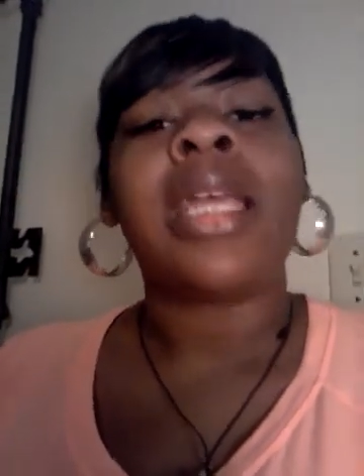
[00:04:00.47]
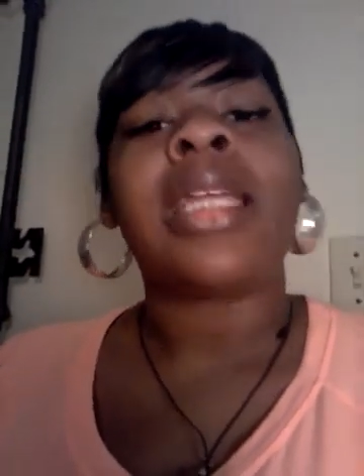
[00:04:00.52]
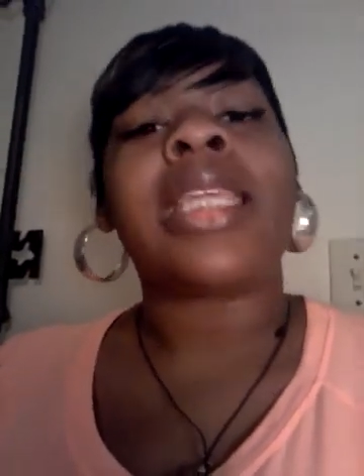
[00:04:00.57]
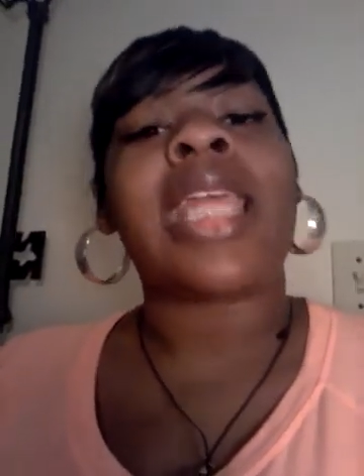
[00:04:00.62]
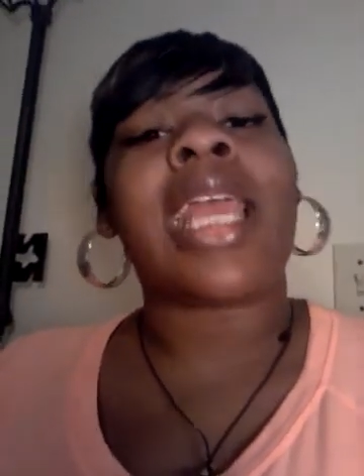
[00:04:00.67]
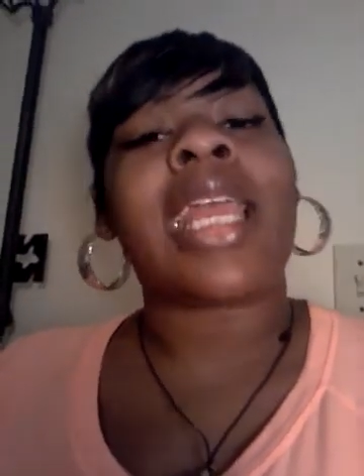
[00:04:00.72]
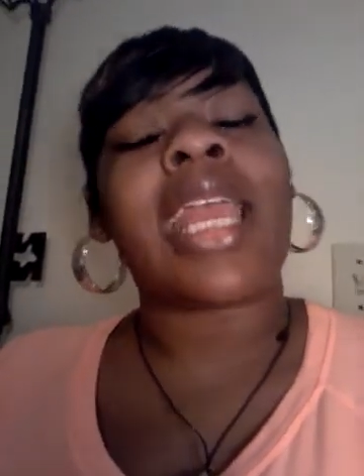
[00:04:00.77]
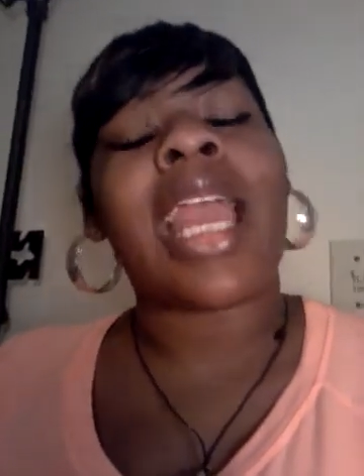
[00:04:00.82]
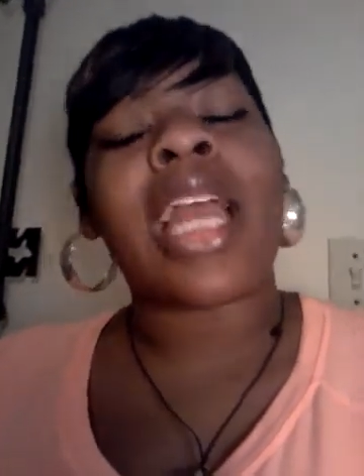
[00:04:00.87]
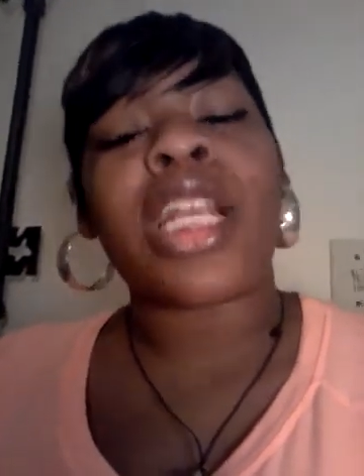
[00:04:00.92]

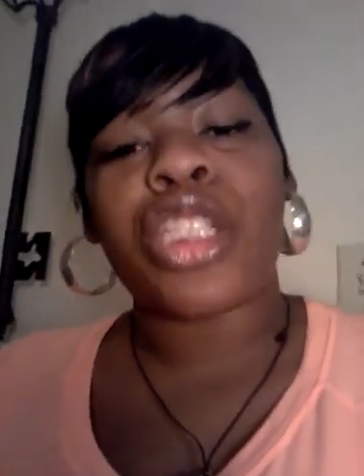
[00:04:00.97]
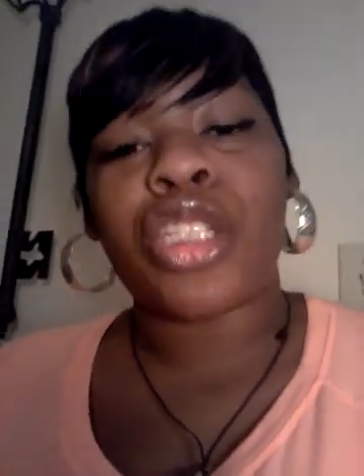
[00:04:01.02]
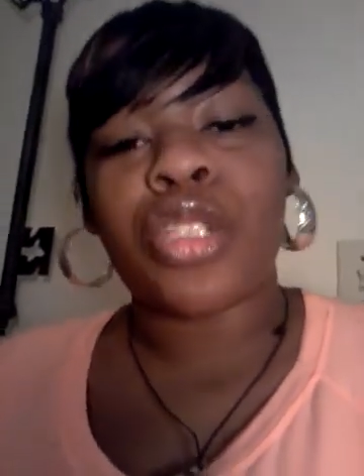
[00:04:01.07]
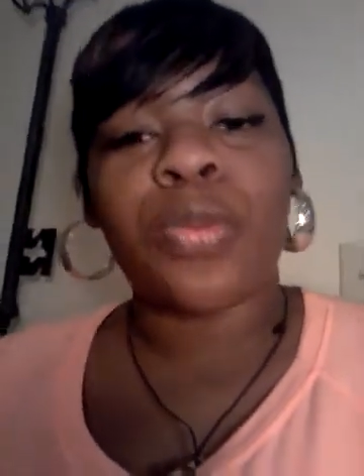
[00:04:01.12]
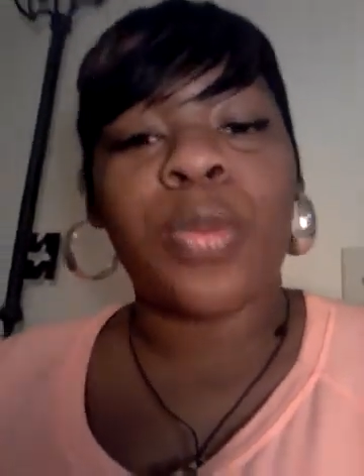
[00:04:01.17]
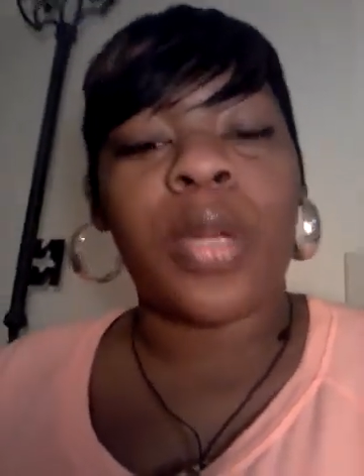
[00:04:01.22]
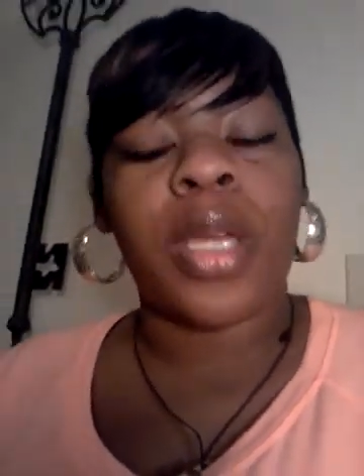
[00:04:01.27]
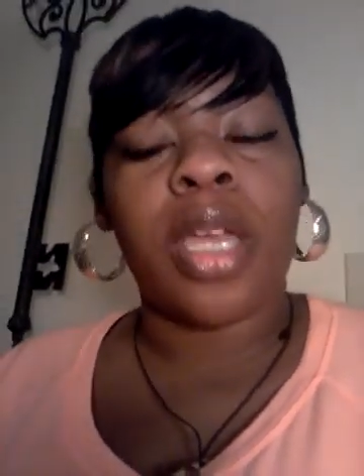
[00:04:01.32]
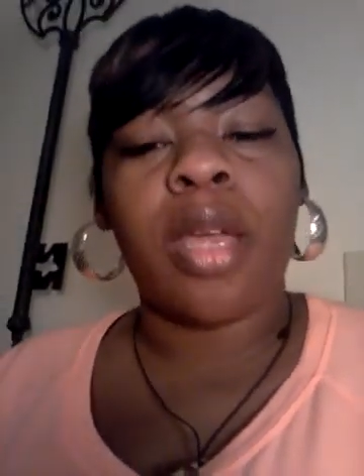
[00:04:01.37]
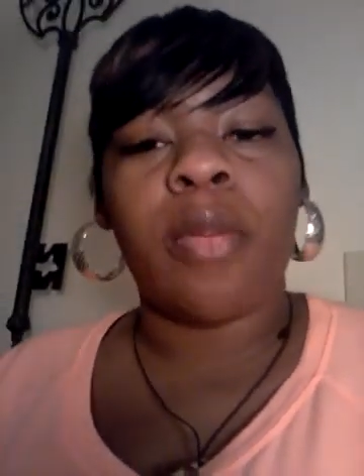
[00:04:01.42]
that got you
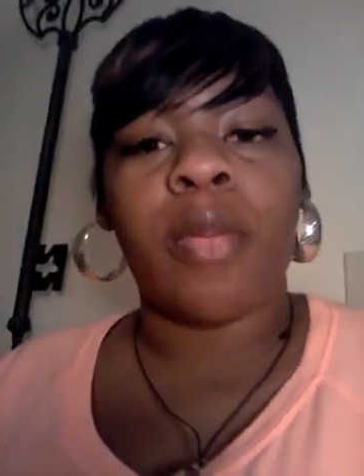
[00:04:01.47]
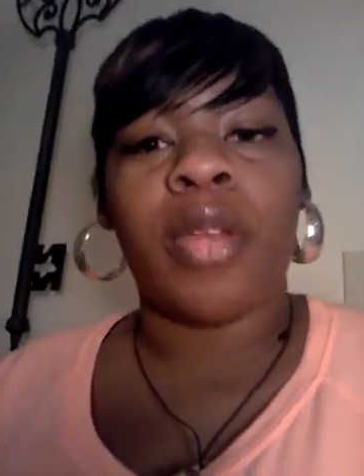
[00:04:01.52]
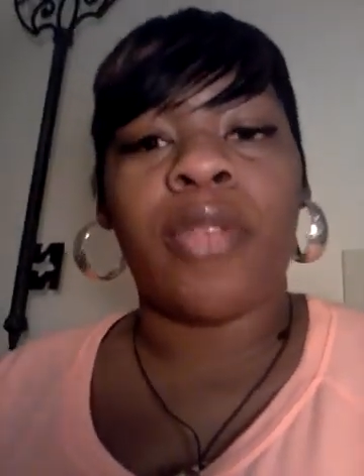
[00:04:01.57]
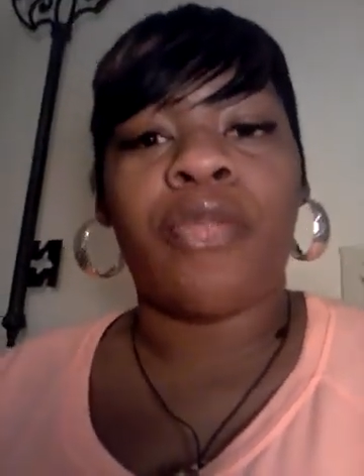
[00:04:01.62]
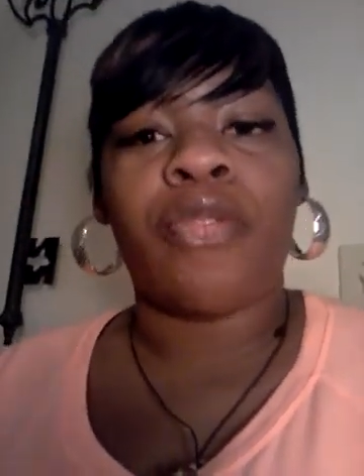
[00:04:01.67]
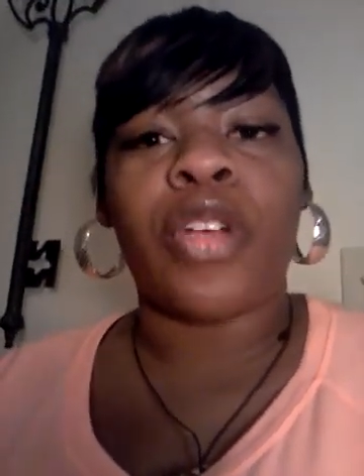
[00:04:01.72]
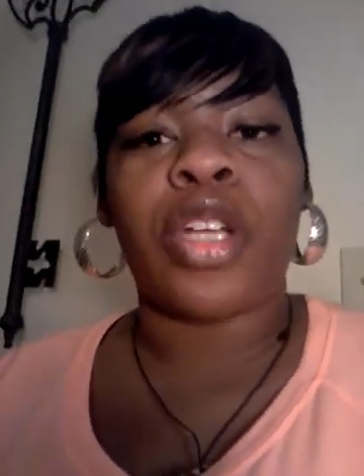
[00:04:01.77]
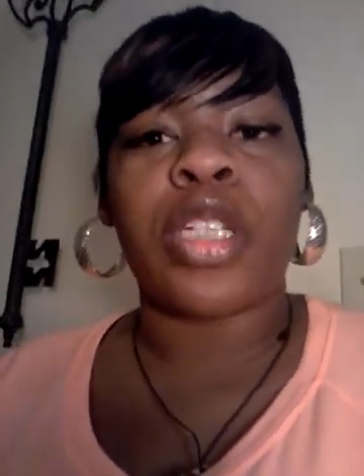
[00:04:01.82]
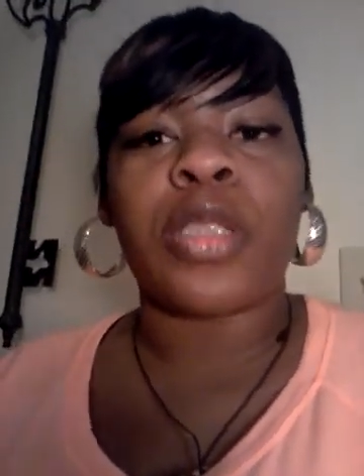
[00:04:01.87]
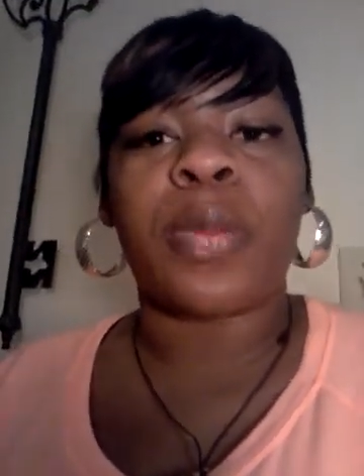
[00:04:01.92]
with him in the
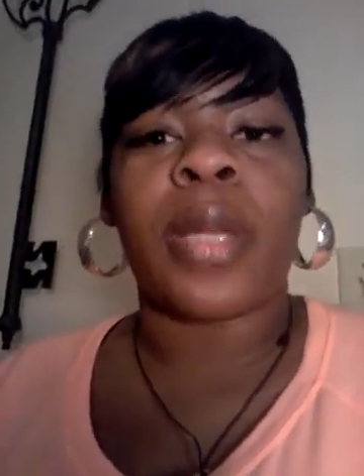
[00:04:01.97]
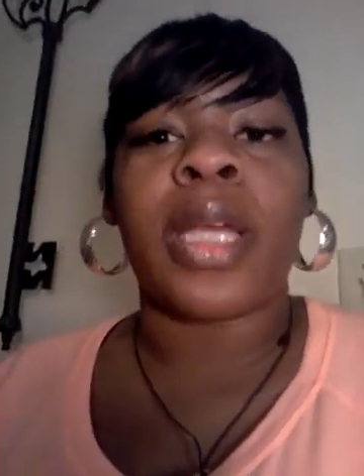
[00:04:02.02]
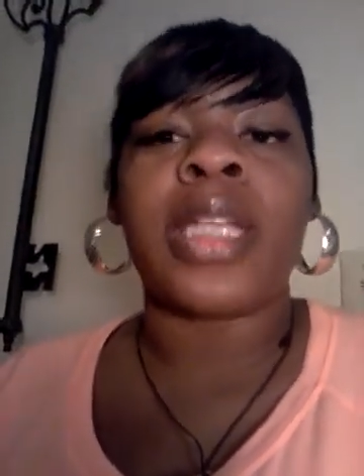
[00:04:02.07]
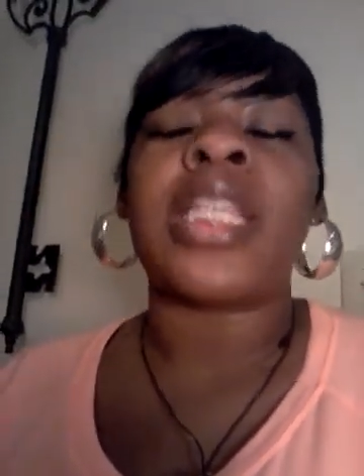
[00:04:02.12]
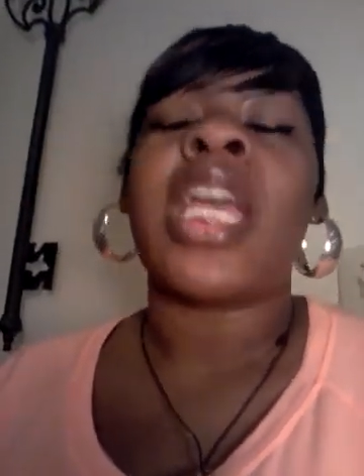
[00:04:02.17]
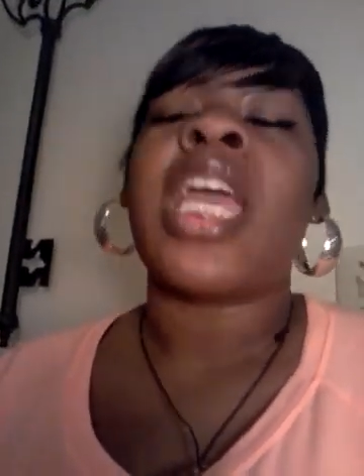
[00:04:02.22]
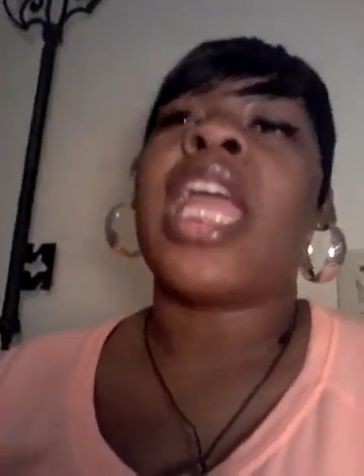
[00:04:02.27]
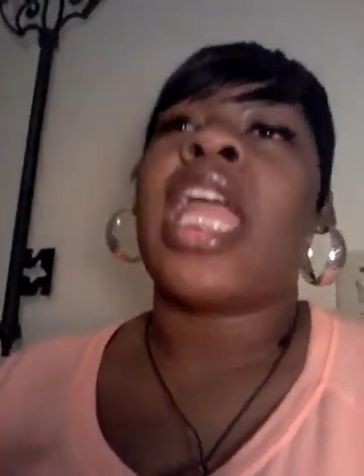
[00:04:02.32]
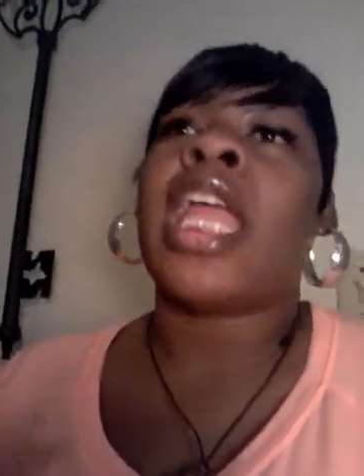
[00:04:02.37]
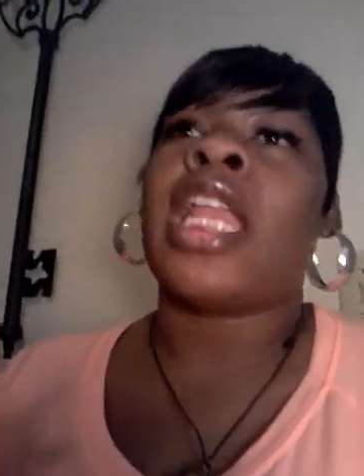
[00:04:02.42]
first place.